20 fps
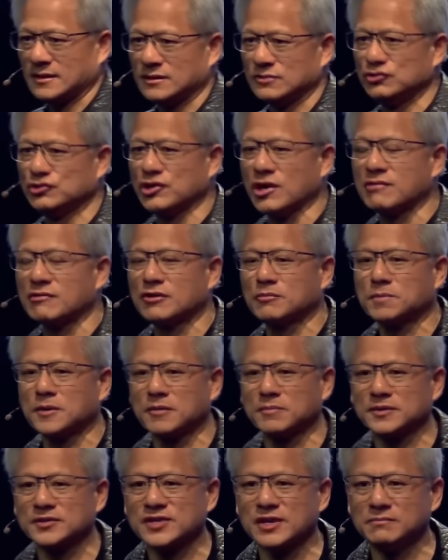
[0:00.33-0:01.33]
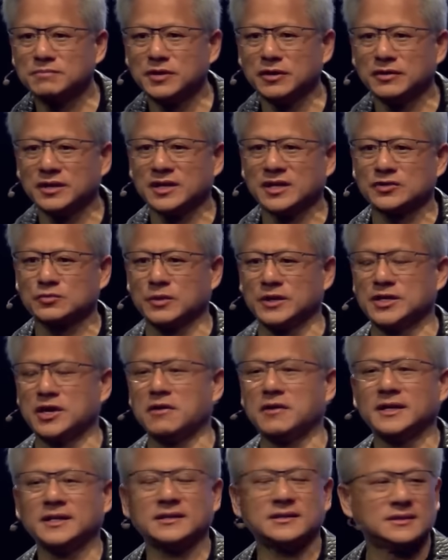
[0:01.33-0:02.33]
General purpose computing as we
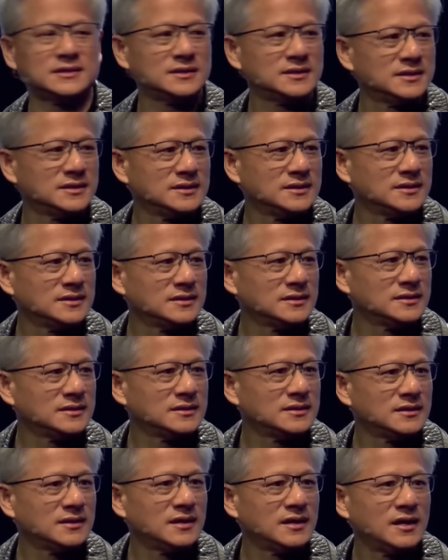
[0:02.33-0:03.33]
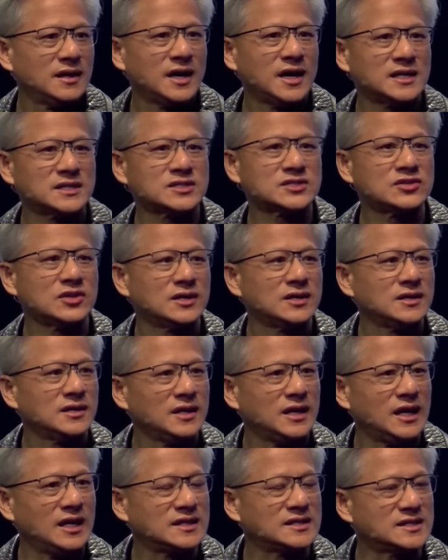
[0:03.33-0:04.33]
know it has
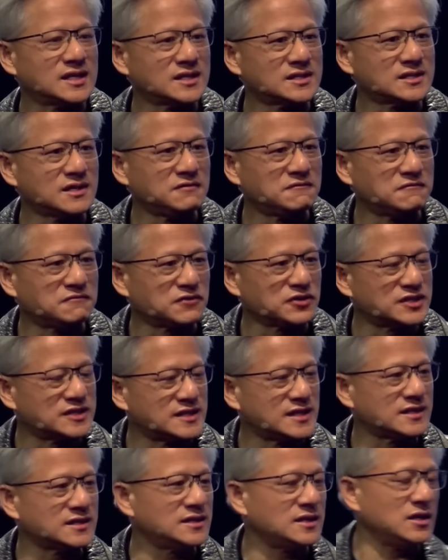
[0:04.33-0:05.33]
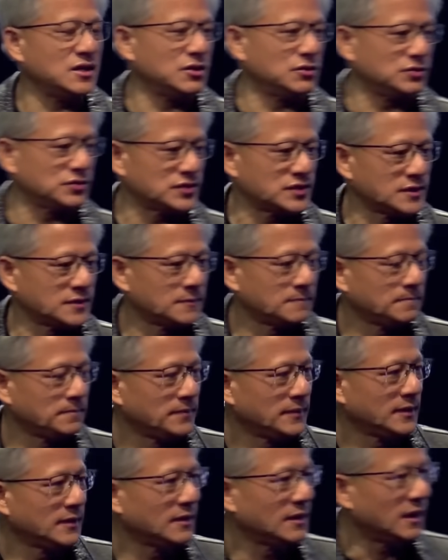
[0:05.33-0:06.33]
existed for 60 years
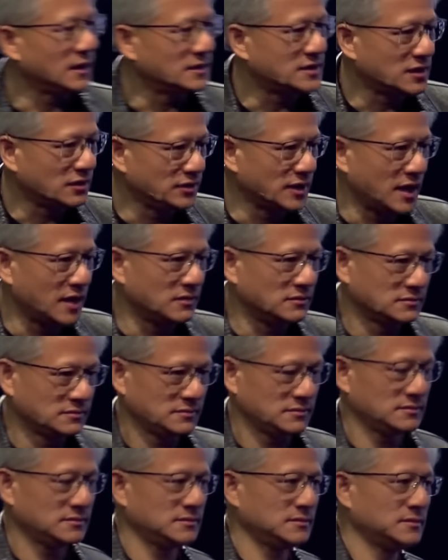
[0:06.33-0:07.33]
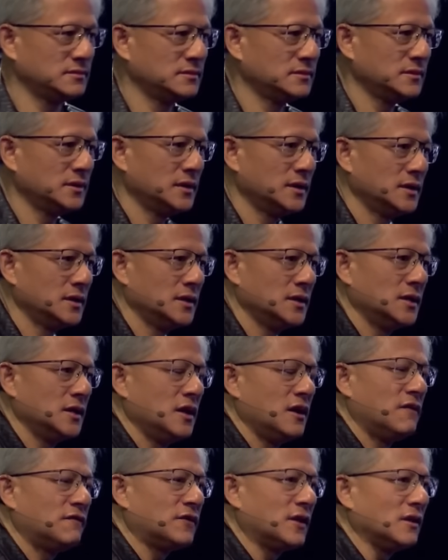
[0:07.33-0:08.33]
until now.
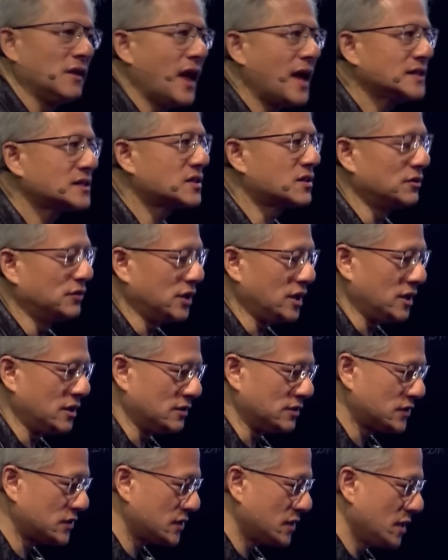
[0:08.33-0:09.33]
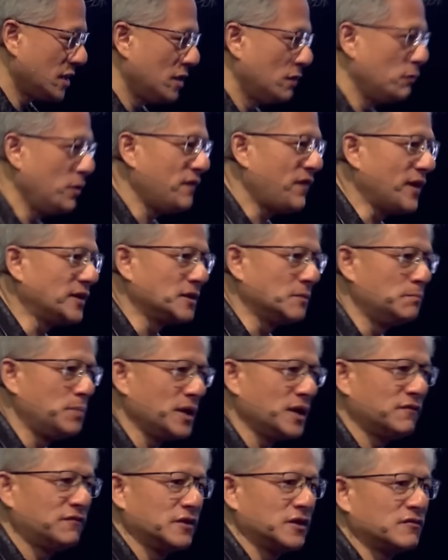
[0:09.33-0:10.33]
For the last 30 years, we've had the
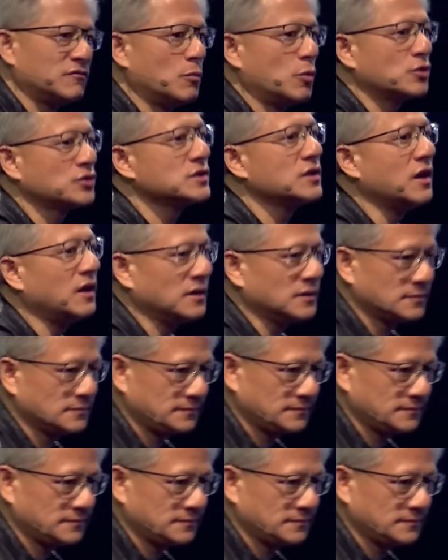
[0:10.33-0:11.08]
benefit of Moore's Law,